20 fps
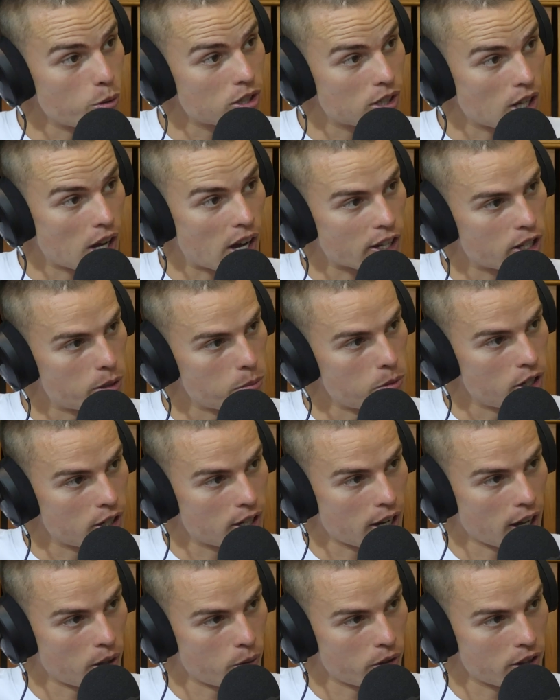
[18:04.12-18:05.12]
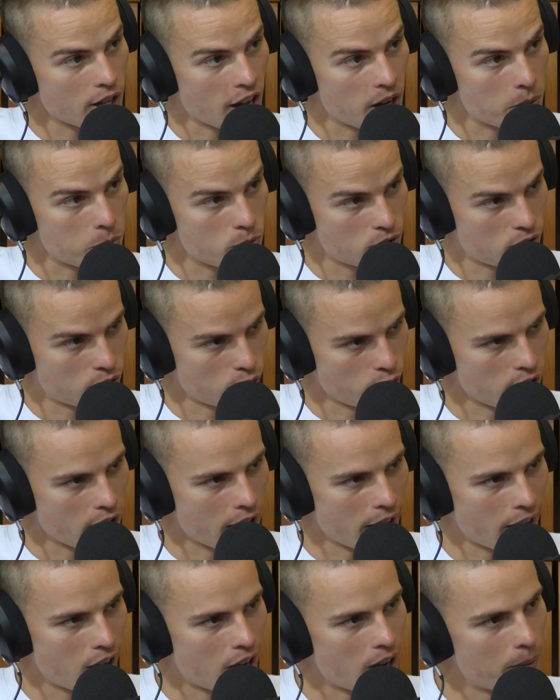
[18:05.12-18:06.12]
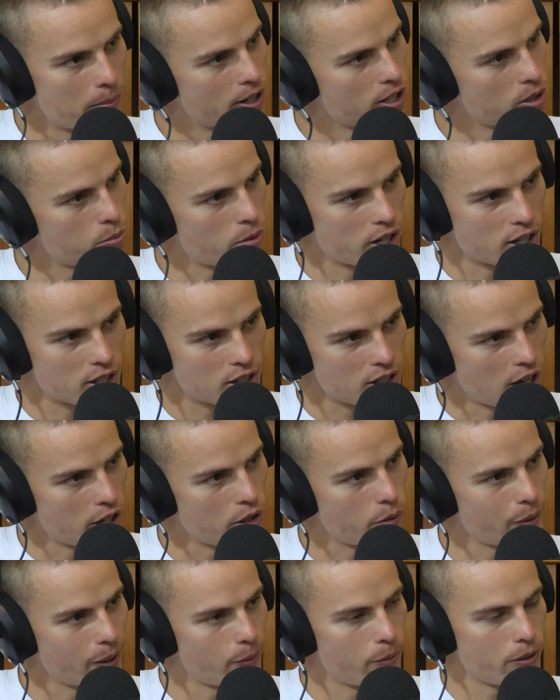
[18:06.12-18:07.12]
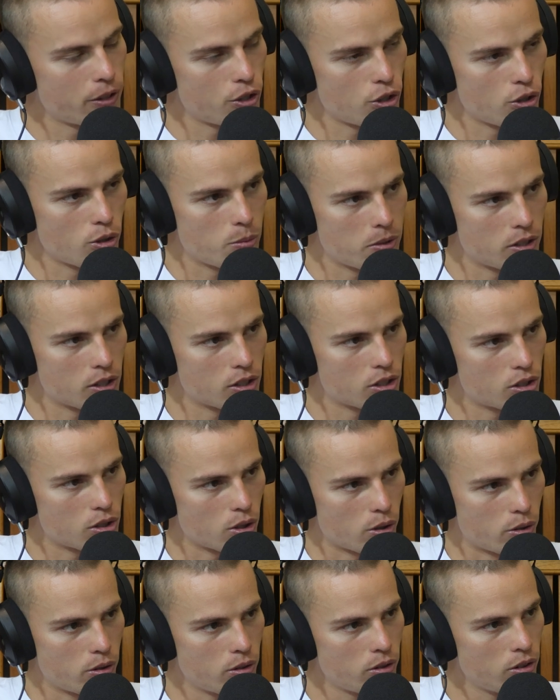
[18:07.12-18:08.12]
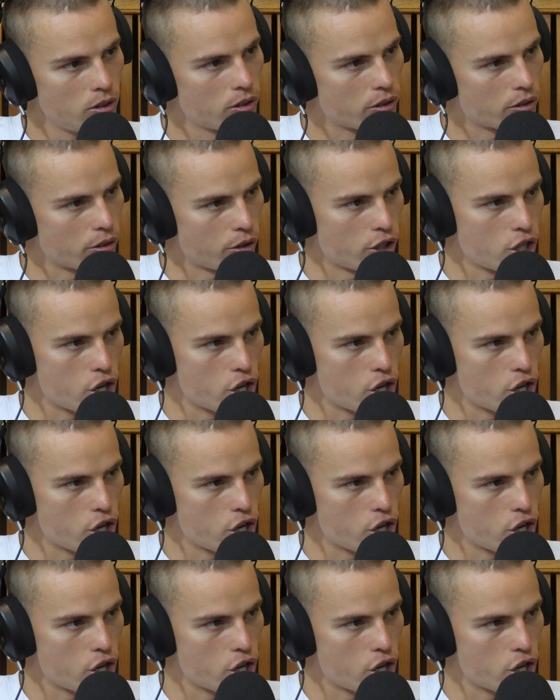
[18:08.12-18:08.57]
will start communicating with animals through AI because we're going to start doing it with humans soon through